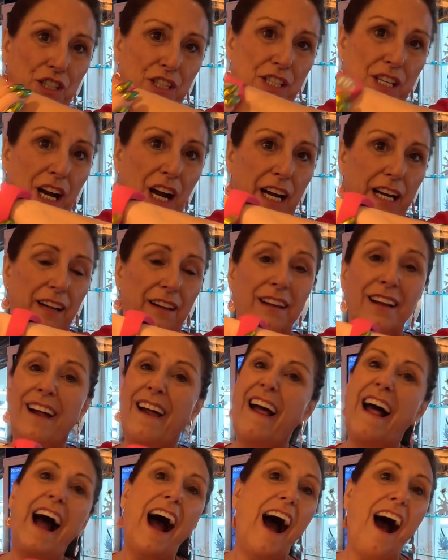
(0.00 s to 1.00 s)
style.
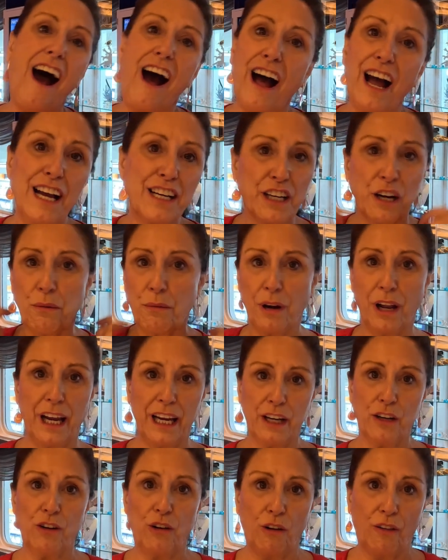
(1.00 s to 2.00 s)
I don't
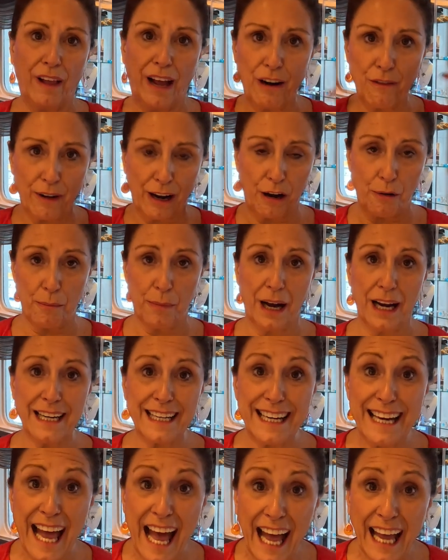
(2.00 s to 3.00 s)
like all that around my
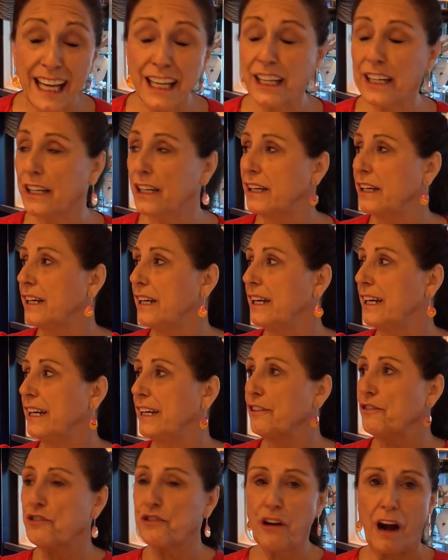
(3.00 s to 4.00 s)
neck.
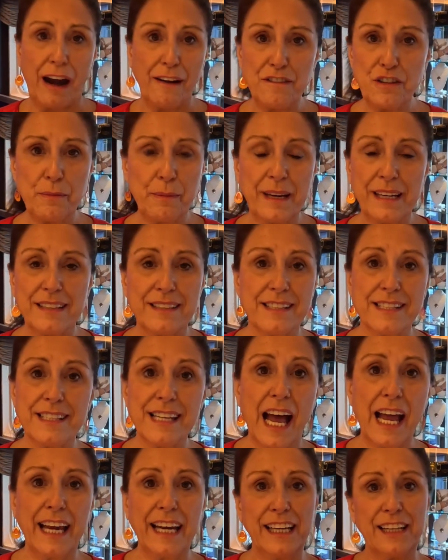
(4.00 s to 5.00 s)
It drives me
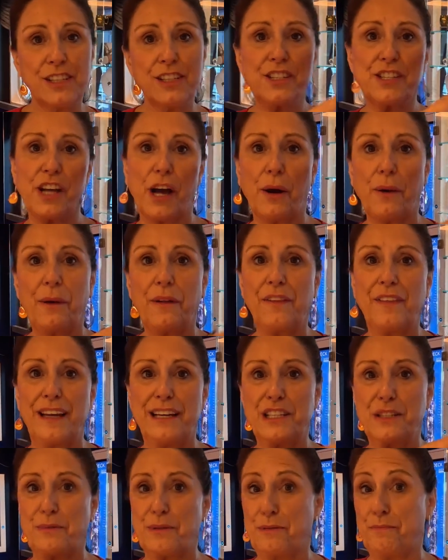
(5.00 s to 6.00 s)
insane, so
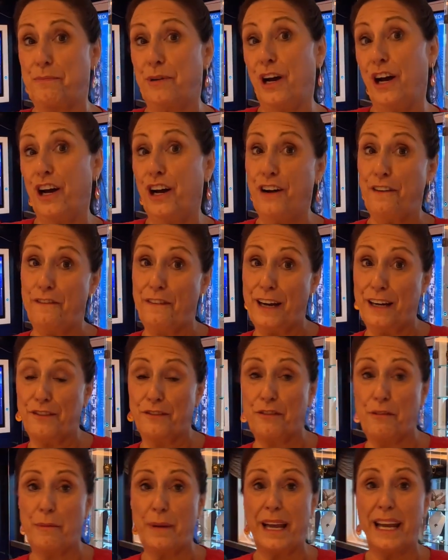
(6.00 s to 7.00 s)
this was
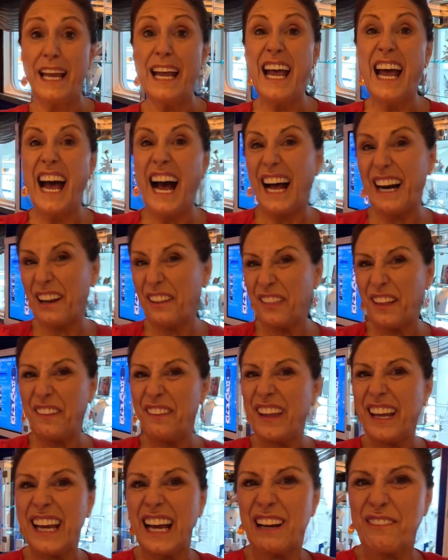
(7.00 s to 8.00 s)
perfect for me. And I
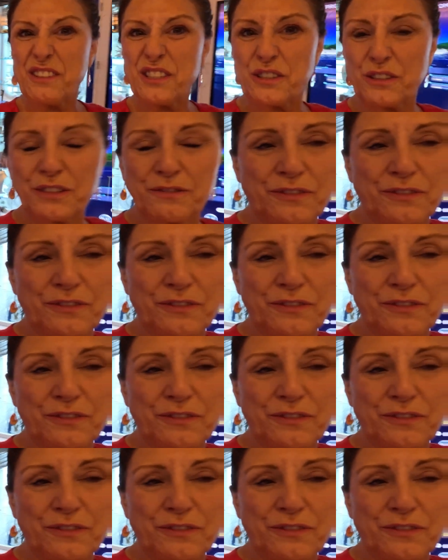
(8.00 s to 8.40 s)
think they have sort